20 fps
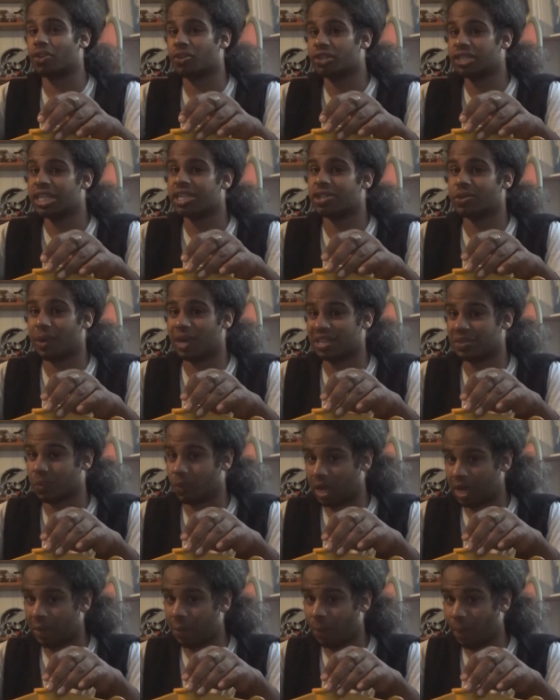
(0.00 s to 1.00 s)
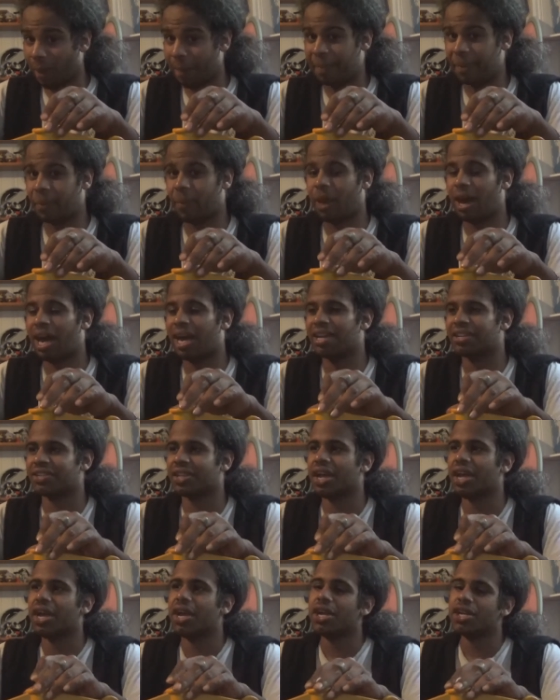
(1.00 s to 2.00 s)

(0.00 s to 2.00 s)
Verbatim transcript: turns into as in weapon wise